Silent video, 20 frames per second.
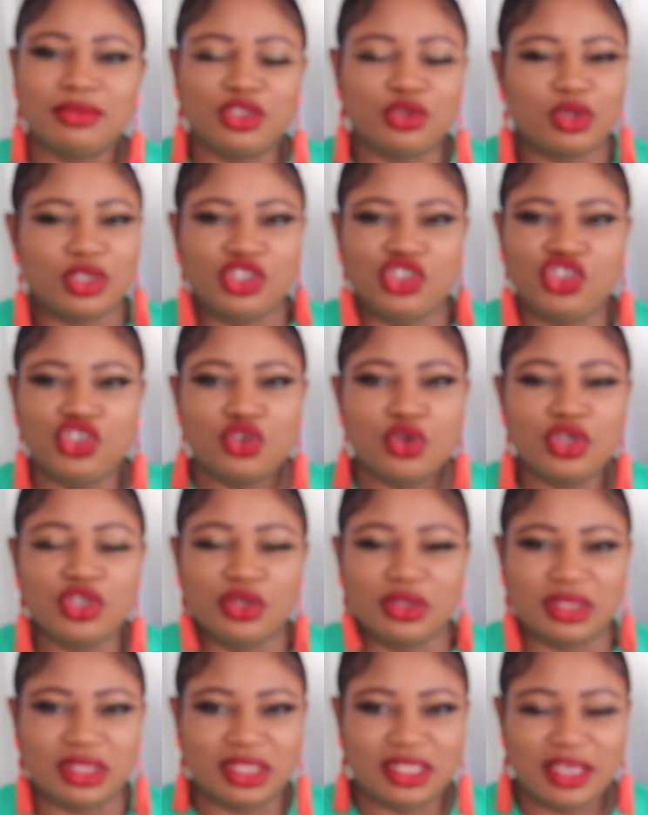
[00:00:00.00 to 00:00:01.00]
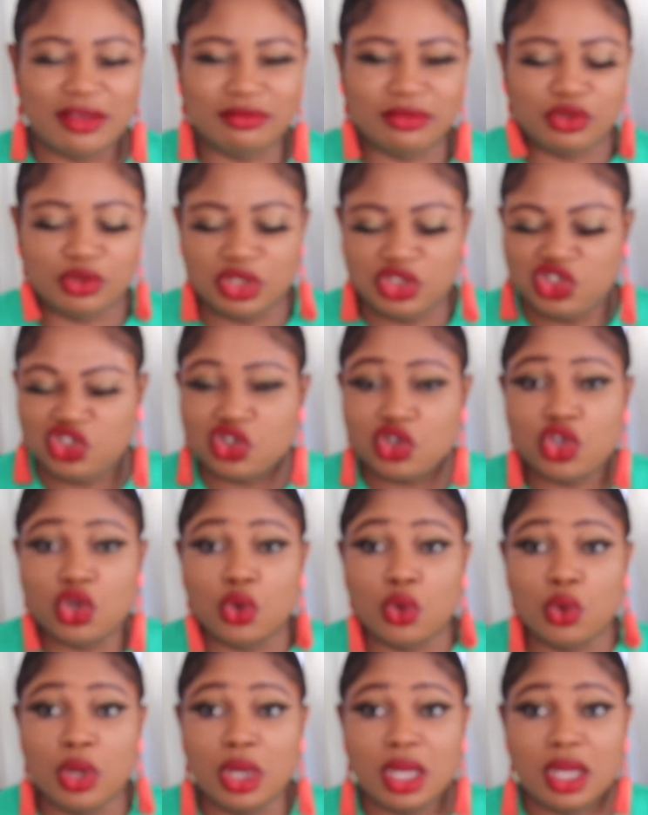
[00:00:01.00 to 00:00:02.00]
to enjoy yourself, to enjoy
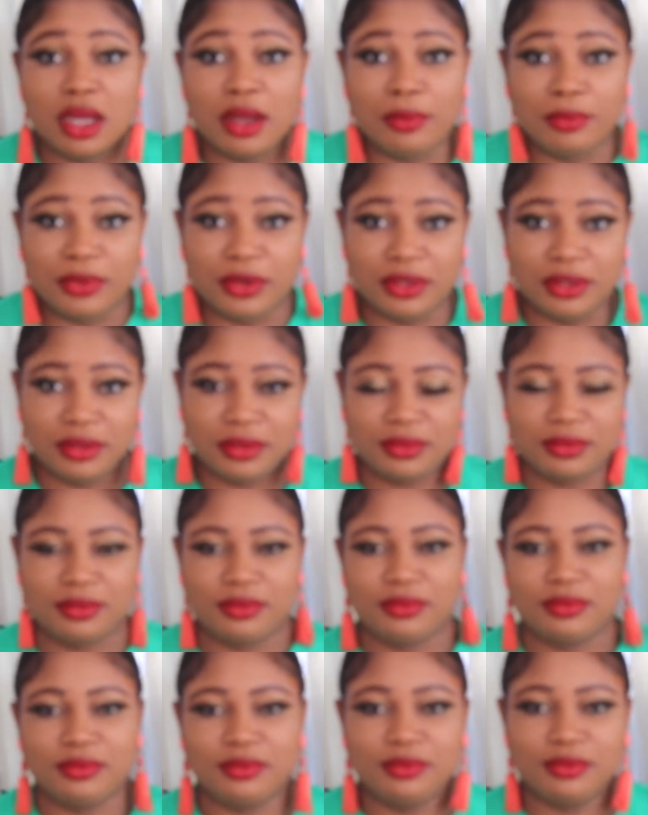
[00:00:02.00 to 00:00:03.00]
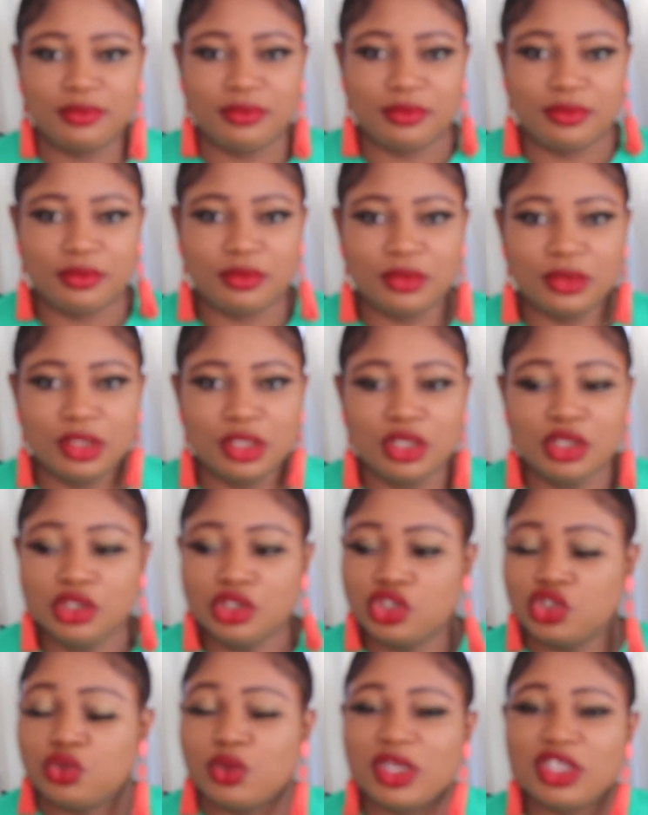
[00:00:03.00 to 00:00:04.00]
your own company,
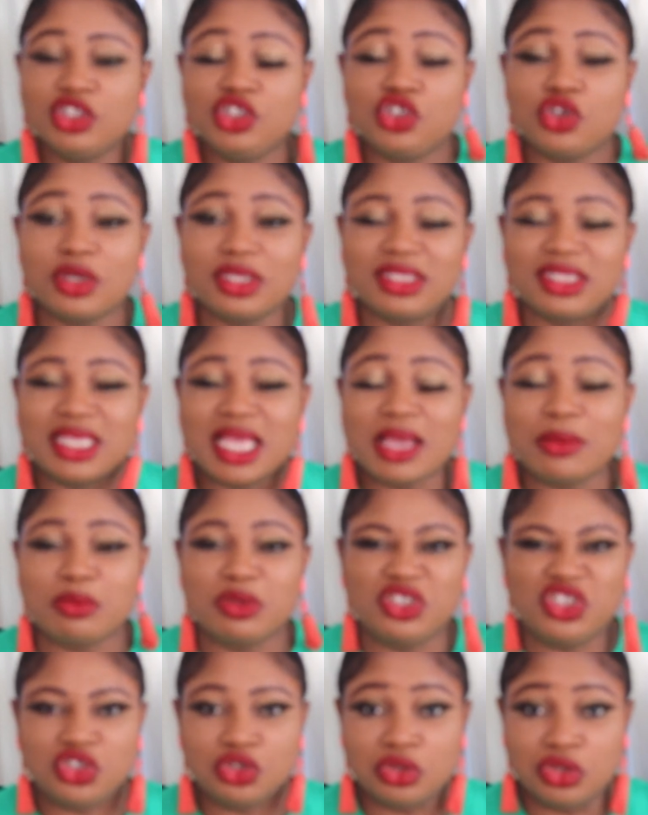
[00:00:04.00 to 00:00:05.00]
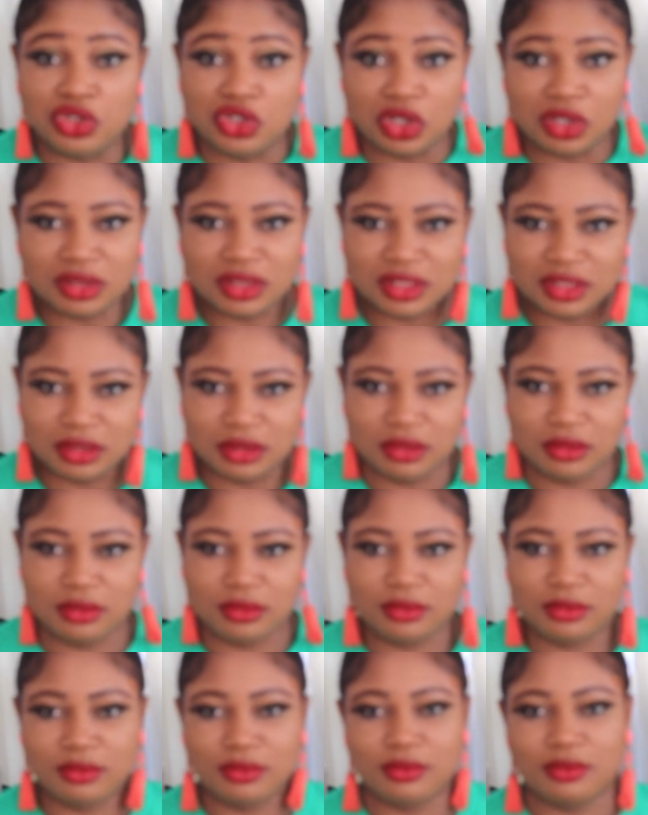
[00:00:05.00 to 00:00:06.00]
to enjoy time with your daughter,
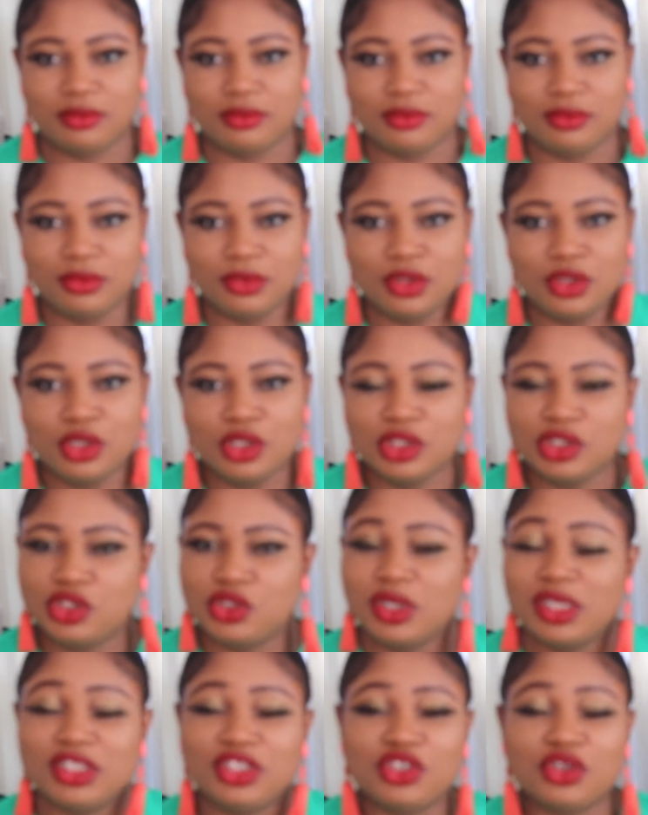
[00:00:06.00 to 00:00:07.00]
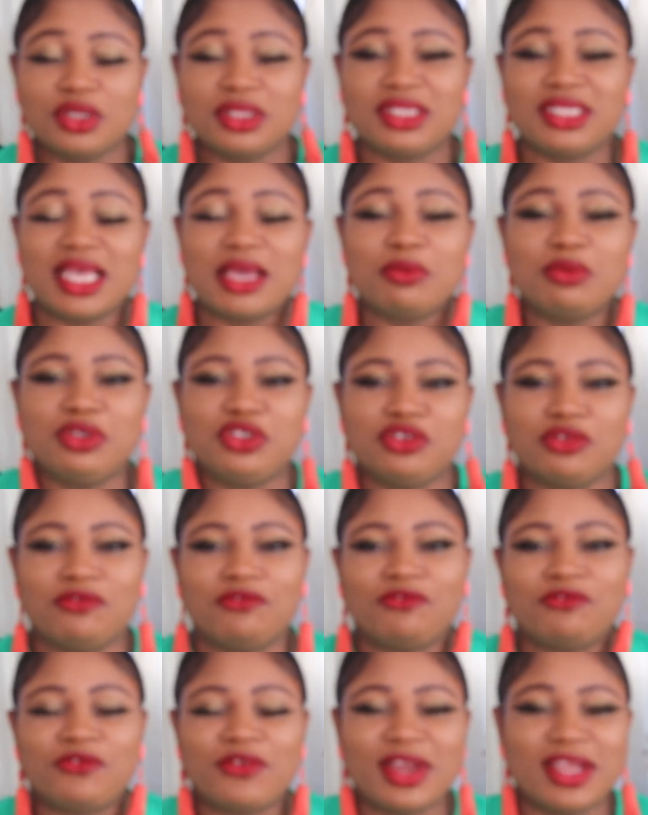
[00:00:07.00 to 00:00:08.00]
to enjoy time with your
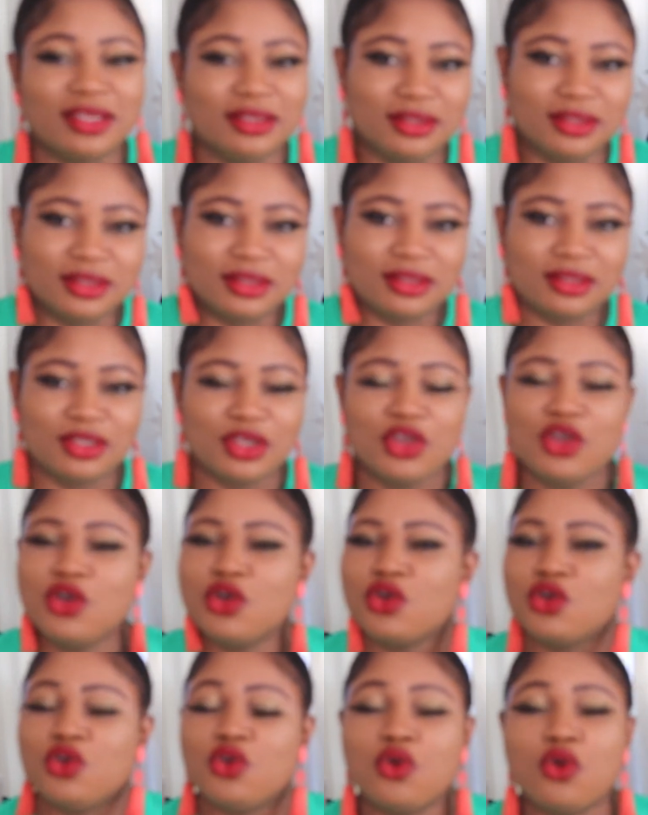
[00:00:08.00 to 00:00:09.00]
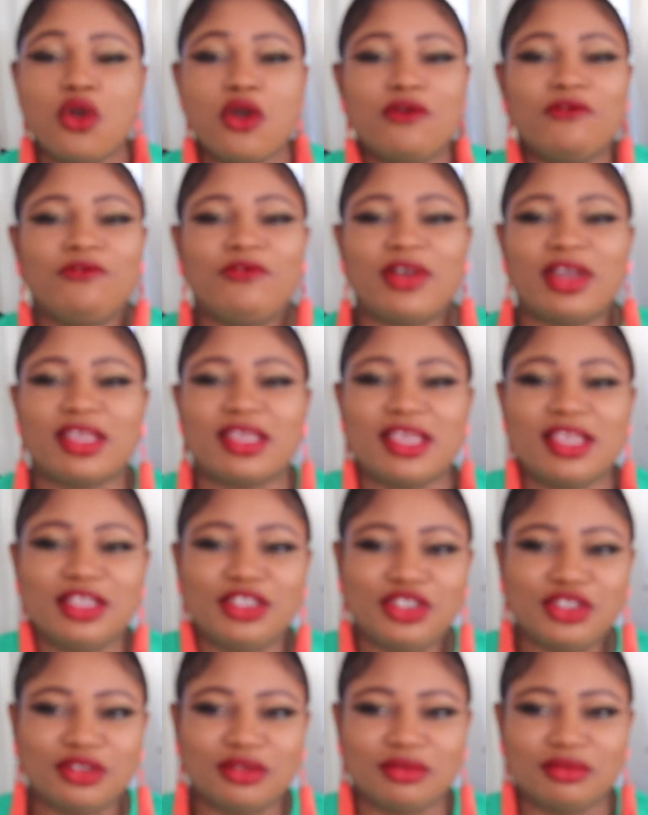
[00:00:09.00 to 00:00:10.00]
friends, go on
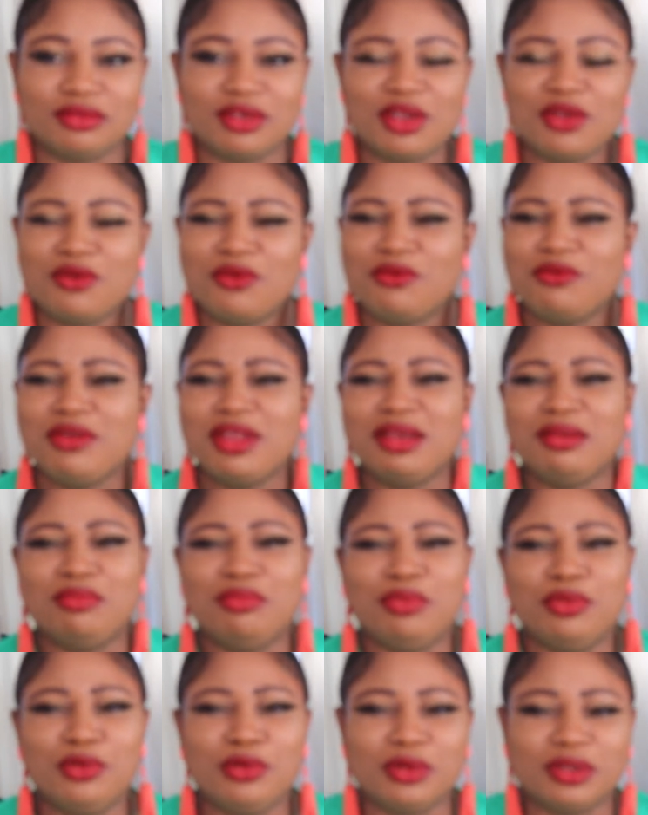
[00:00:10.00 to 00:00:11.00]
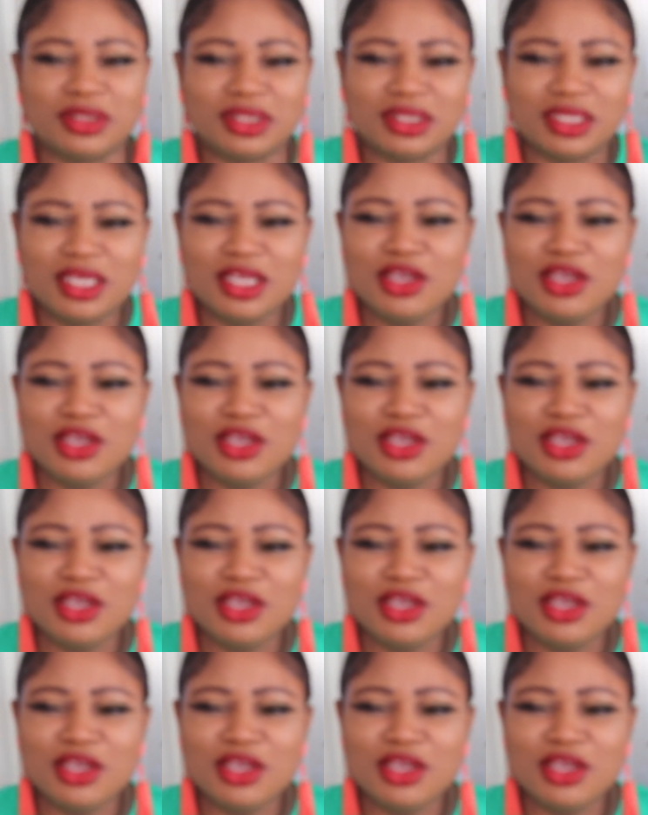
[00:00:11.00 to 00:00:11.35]
vacation, read books.